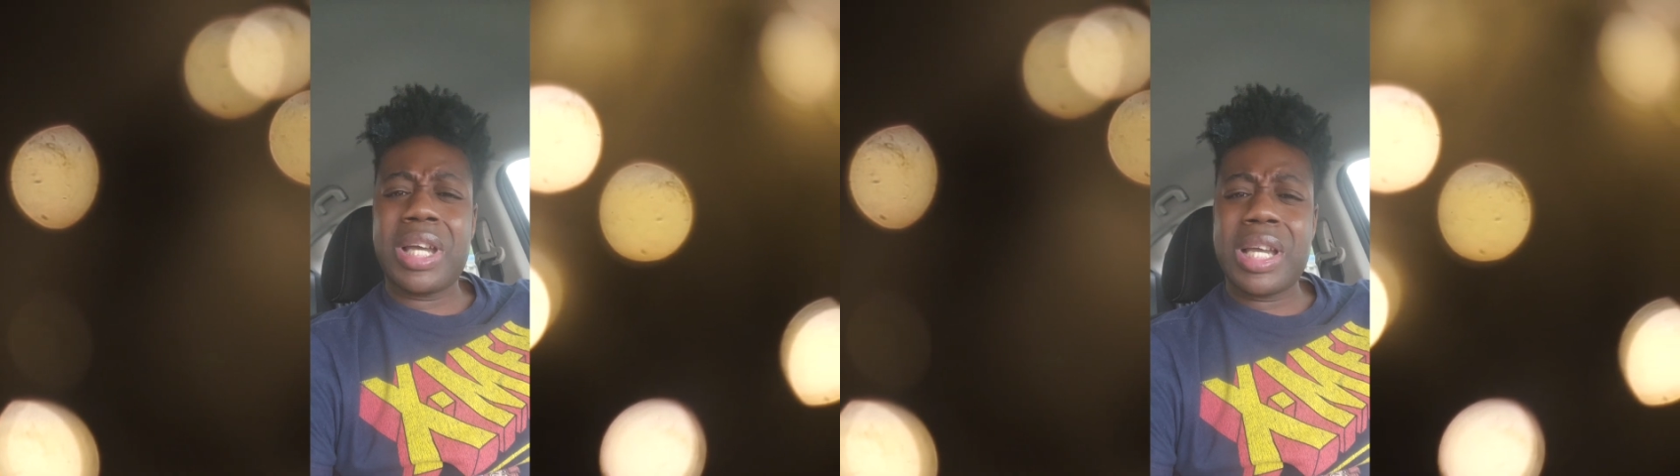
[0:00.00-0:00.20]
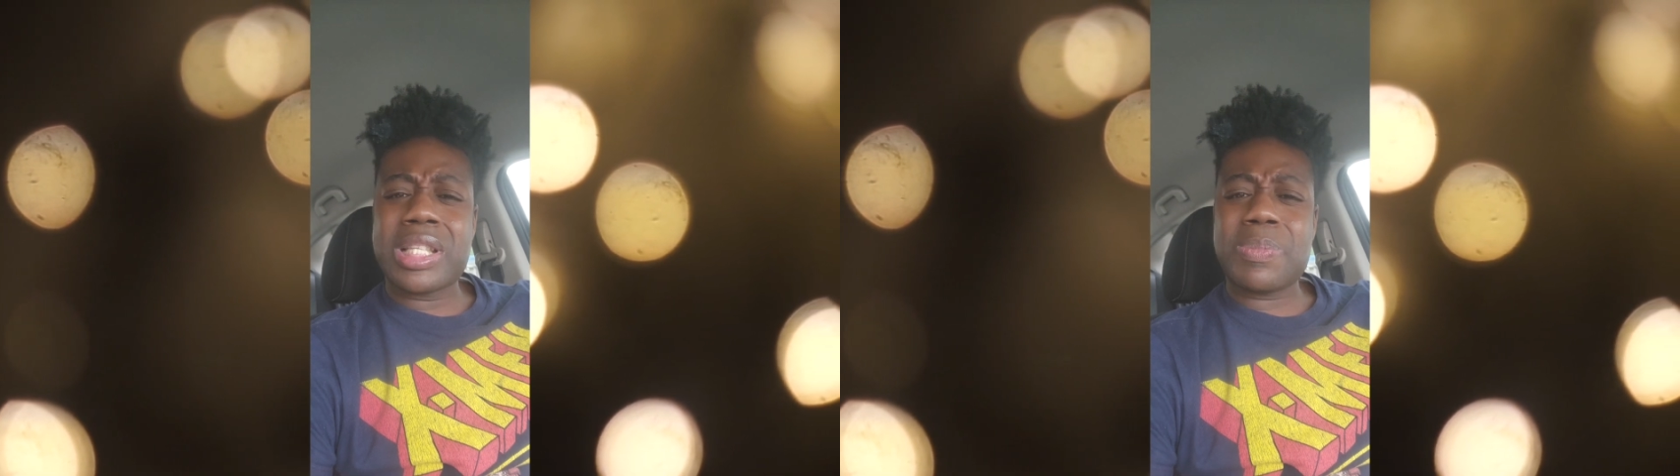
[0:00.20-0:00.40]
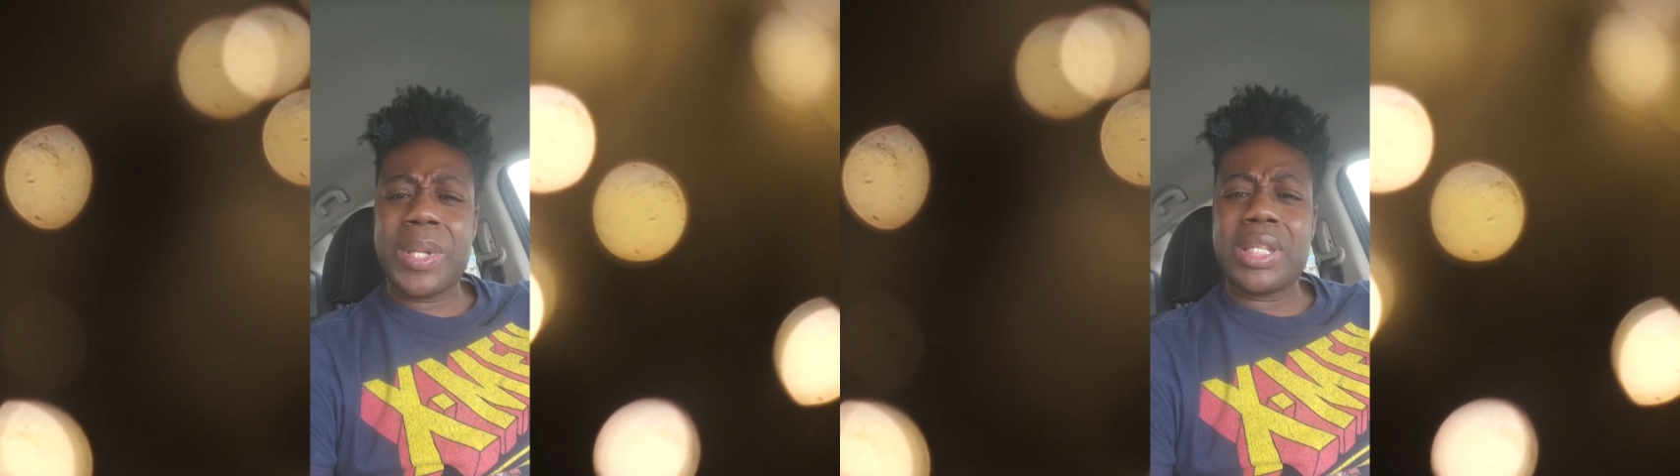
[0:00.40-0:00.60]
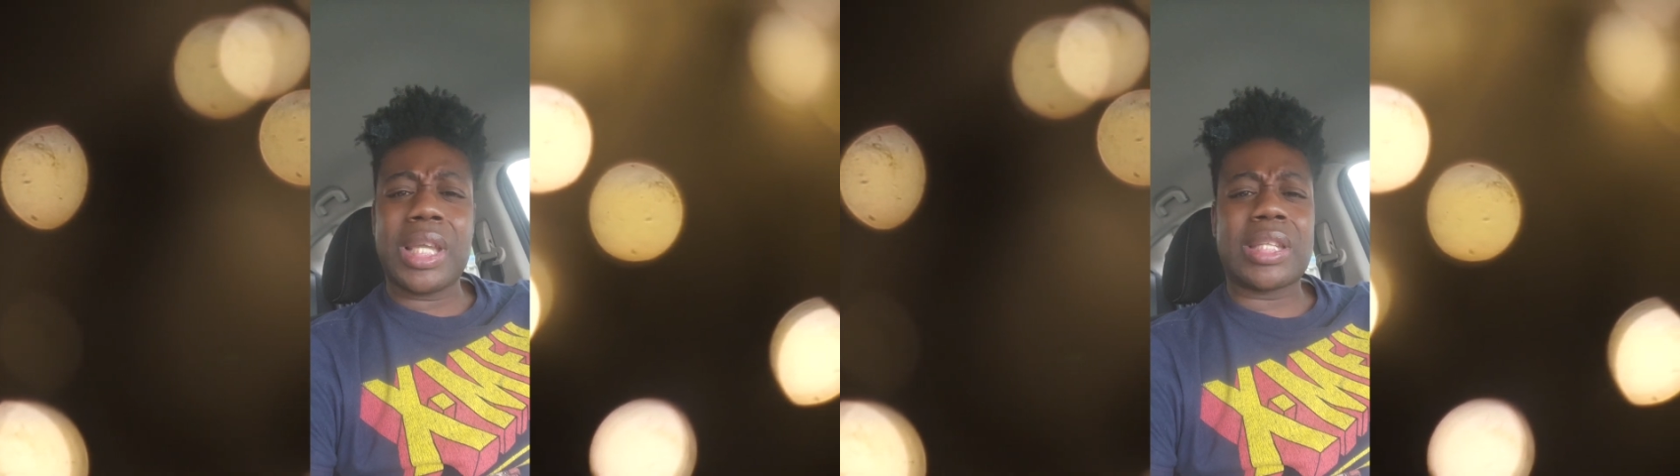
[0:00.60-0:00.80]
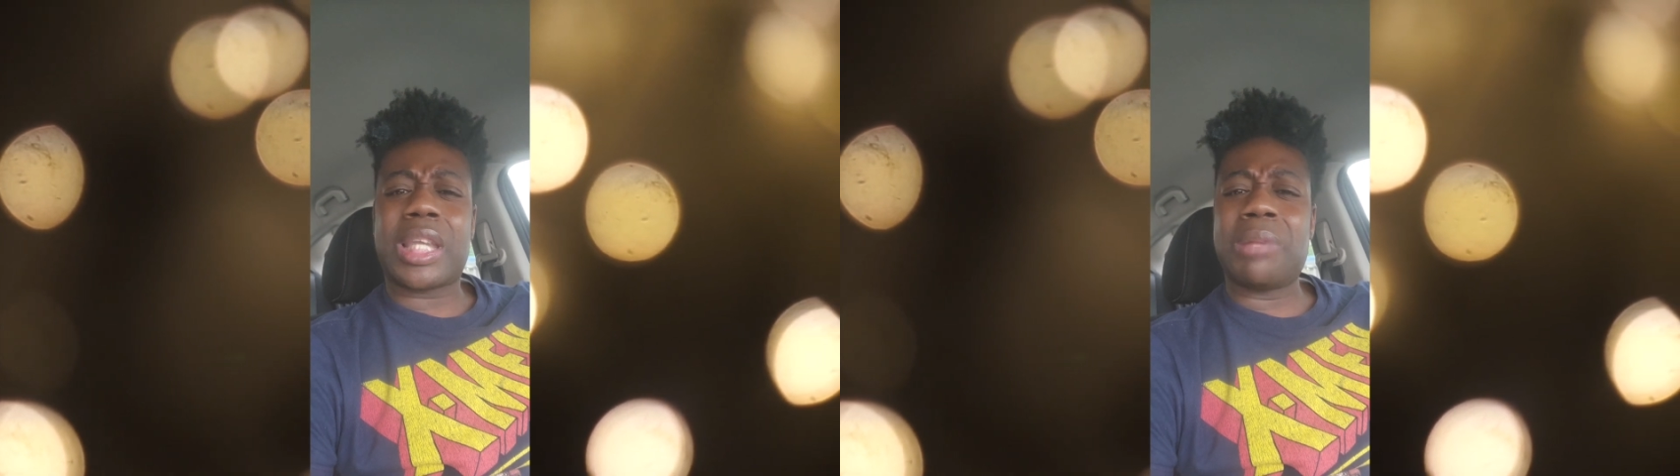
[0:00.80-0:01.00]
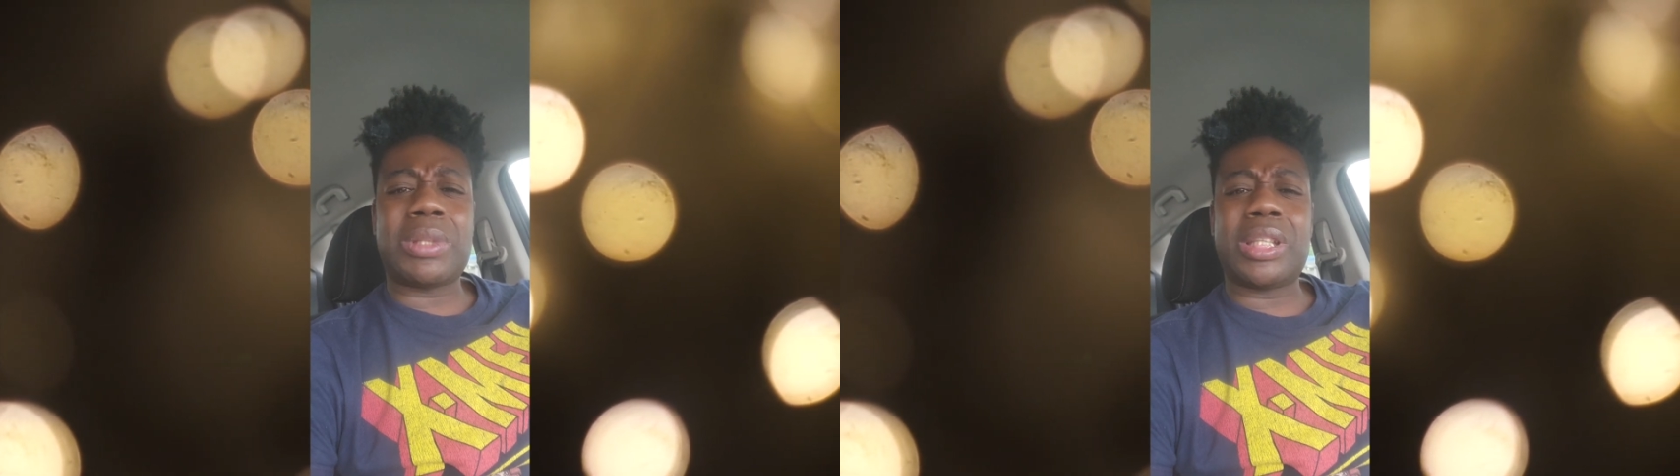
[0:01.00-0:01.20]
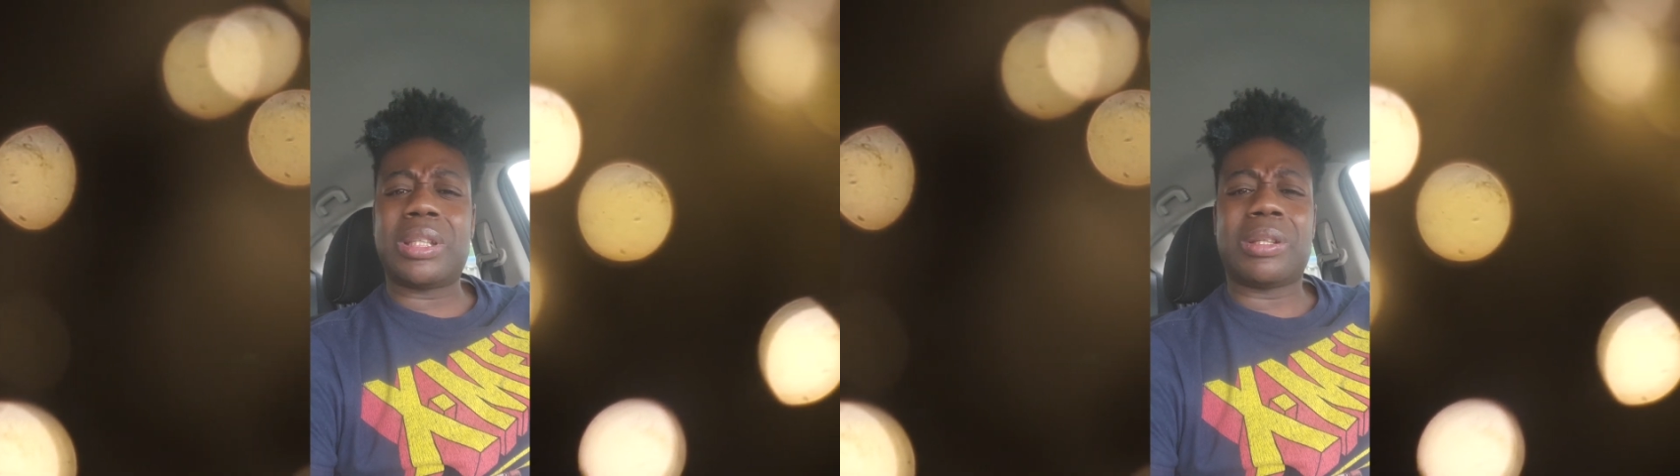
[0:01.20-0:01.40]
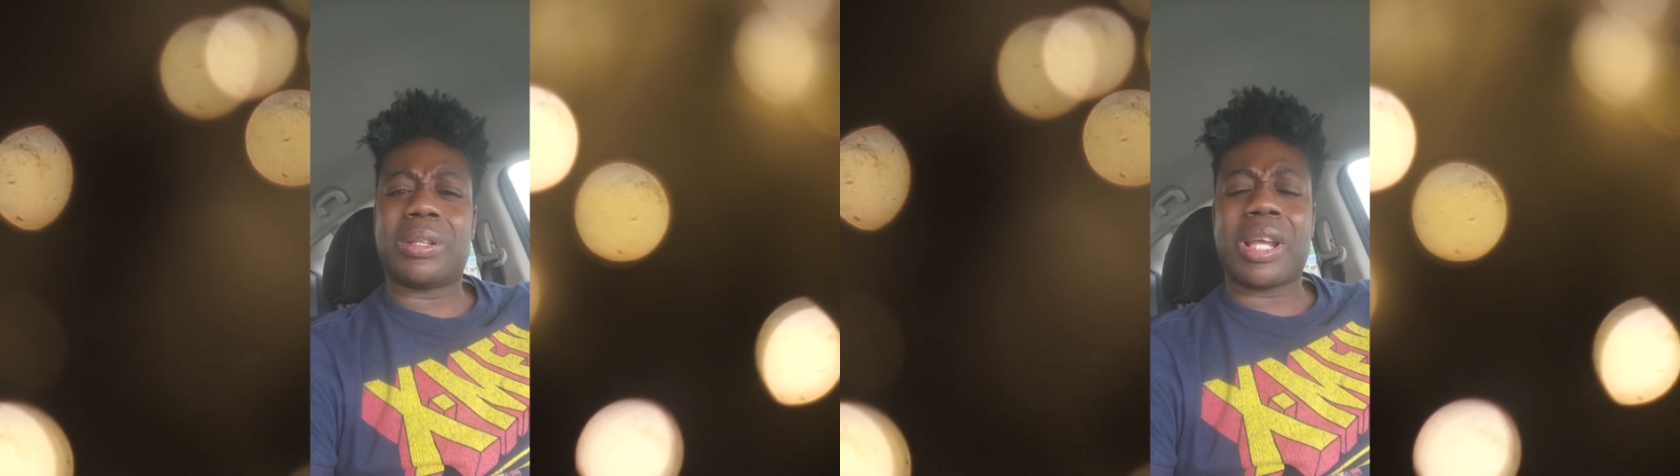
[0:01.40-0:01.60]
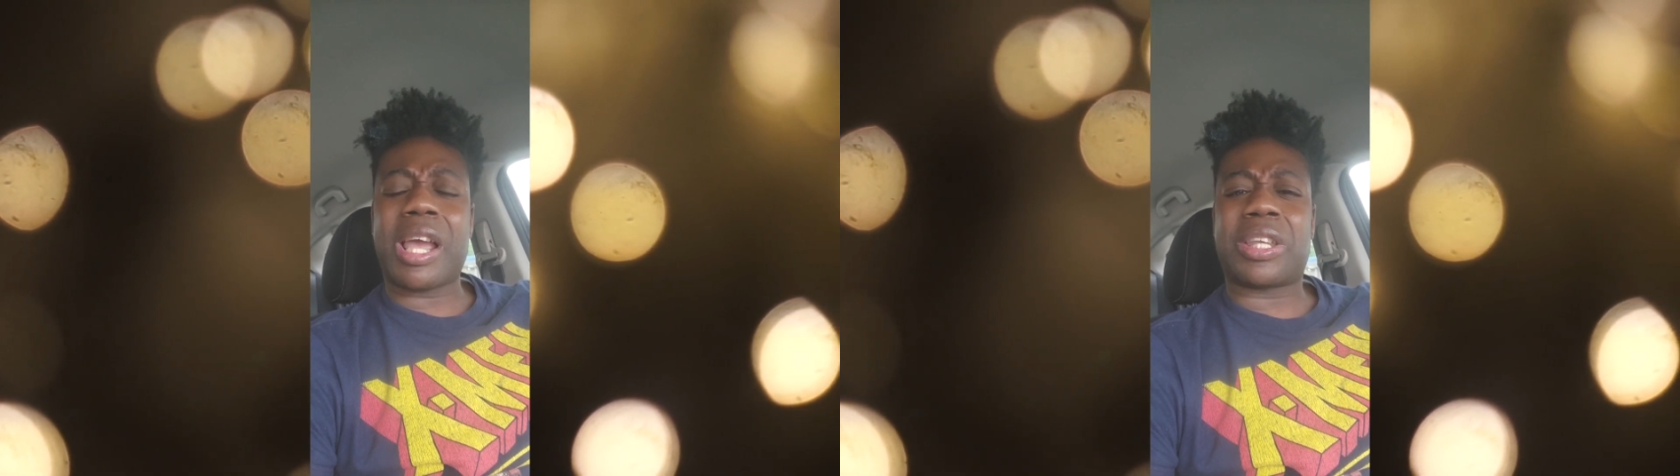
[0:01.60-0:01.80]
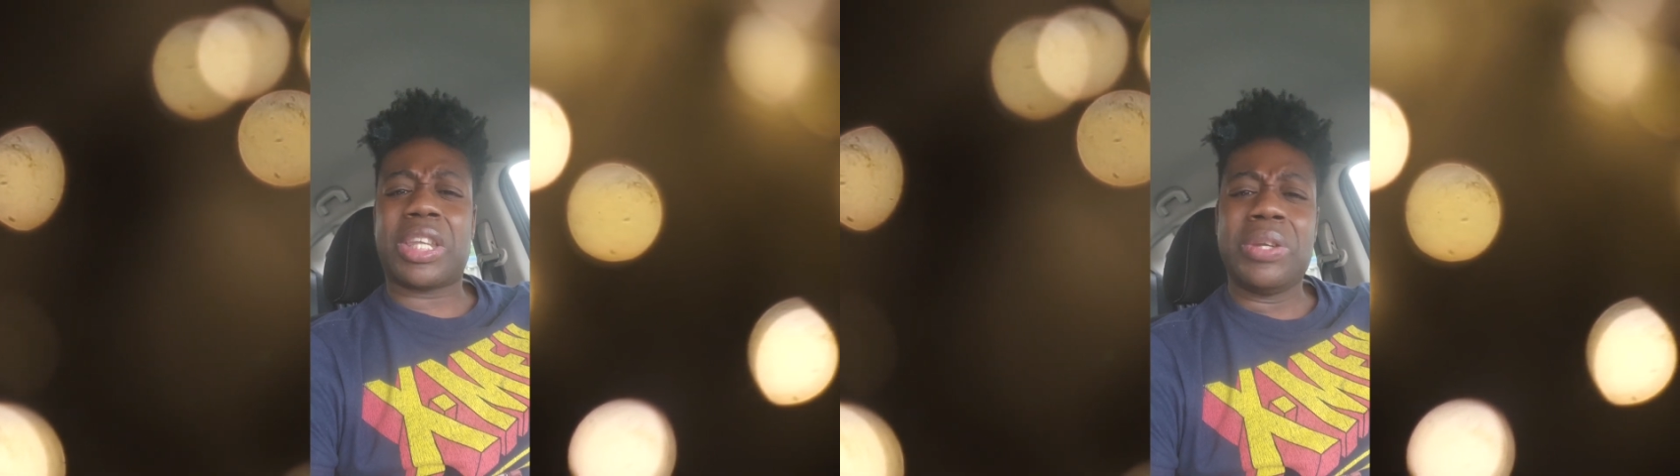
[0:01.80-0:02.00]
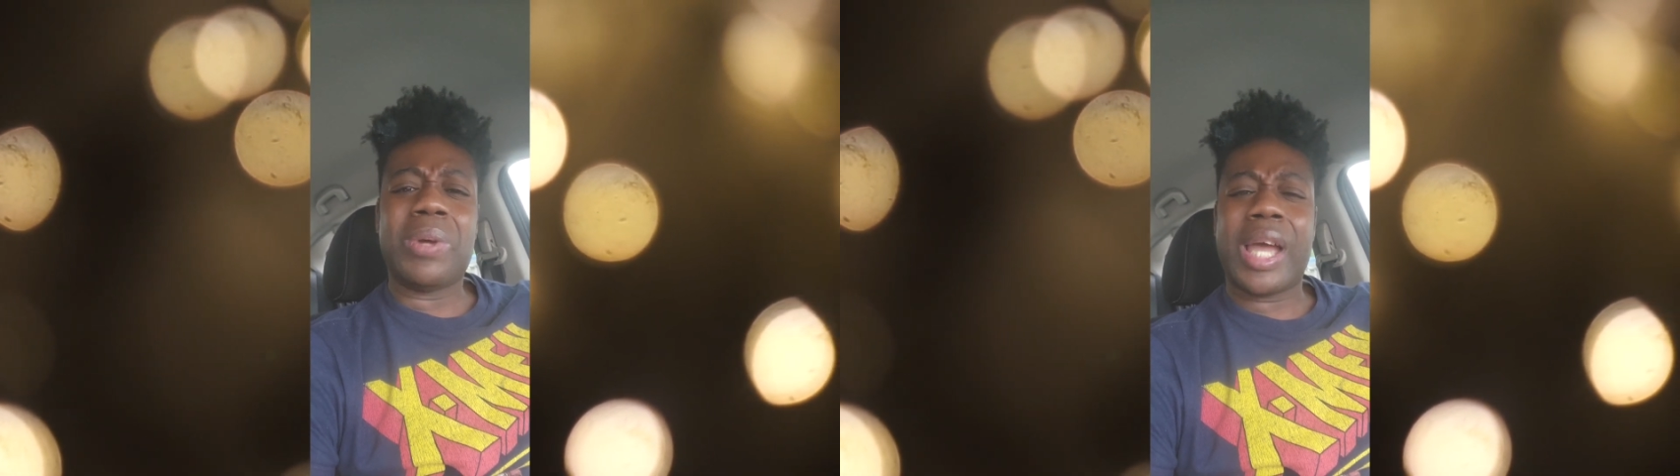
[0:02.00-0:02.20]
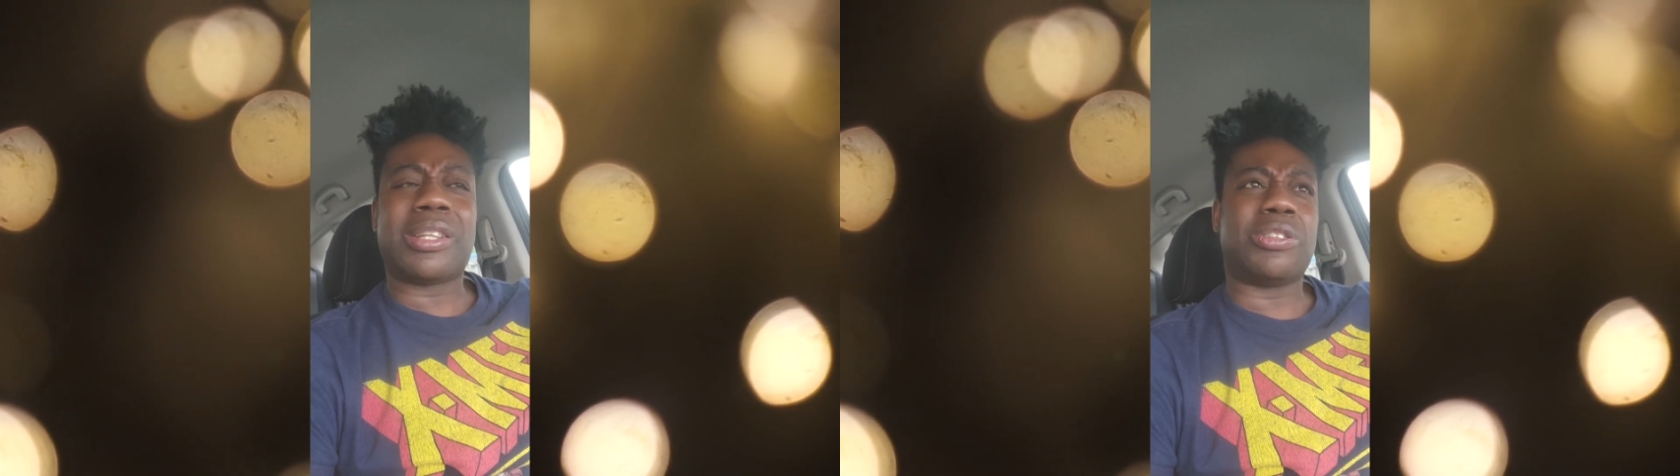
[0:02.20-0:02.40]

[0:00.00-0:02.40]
husband and kept it cute.